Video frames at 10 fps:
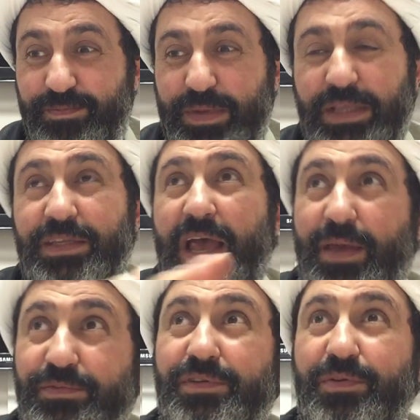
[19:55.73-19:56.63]
Many
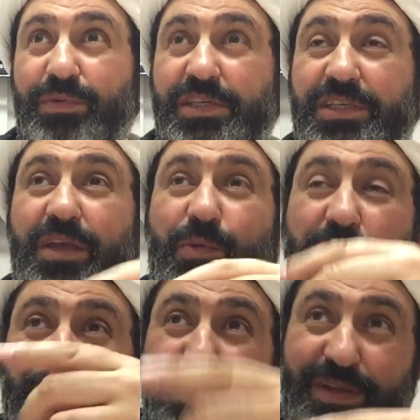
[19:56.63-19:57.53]
times we see
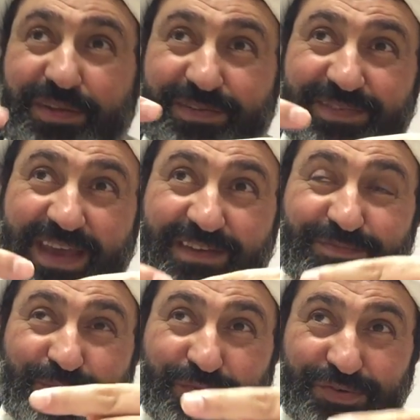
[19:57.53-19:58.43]
which one we have
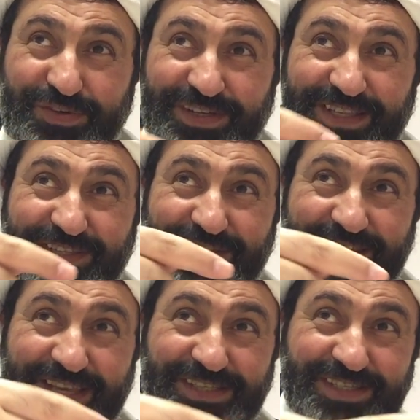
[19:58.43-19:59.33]
more
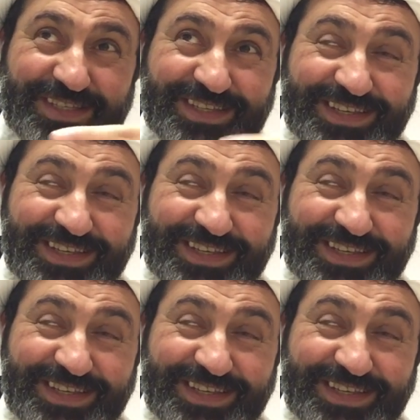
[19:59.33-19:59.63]
interest